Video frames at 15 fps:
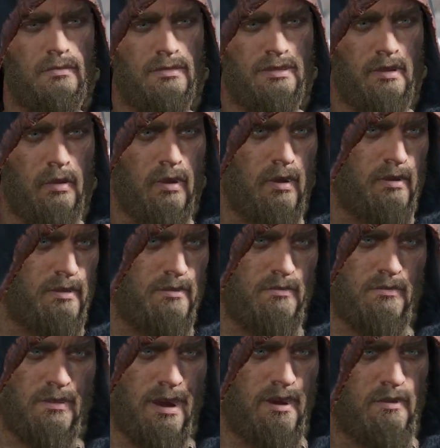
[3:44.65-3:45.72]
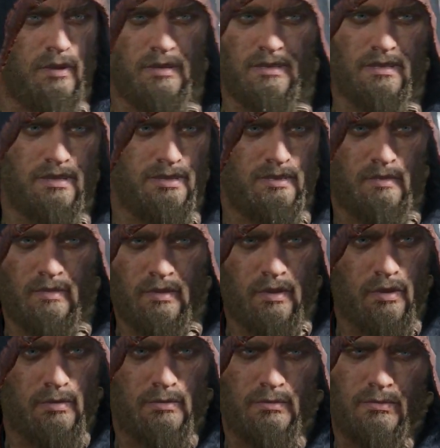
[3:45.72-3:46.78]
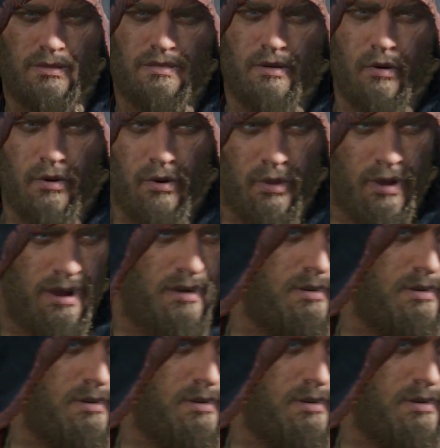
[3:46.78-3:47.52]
full mythical, it went full mythical RPG, and